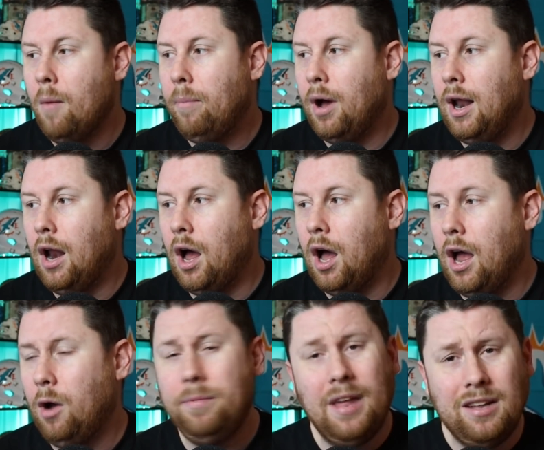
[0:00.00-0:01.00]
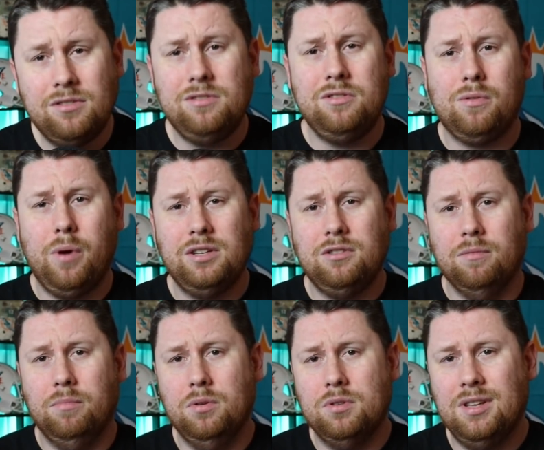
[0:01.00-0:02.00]
But uh, I hope that answers your question,
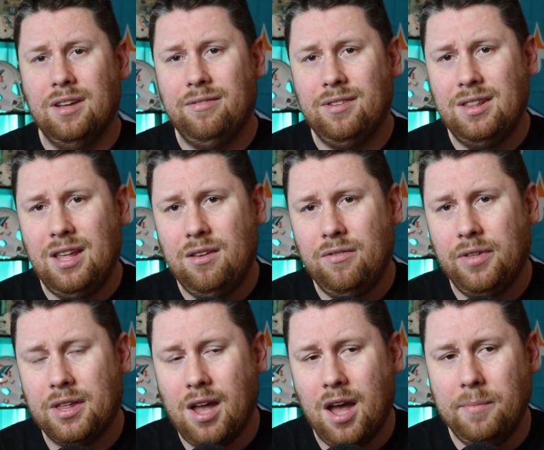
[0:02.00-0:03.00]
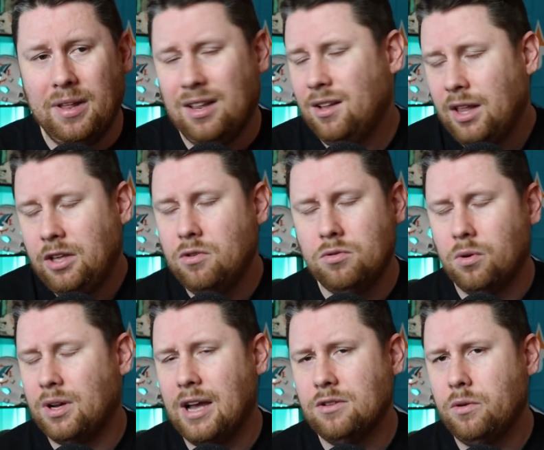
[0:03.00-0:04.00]
Bootsniff, and thank you for the comment. Like usual,
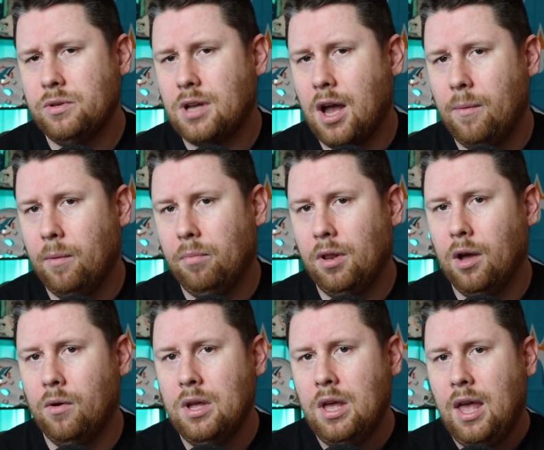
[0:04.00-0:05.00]
guys, always comment below.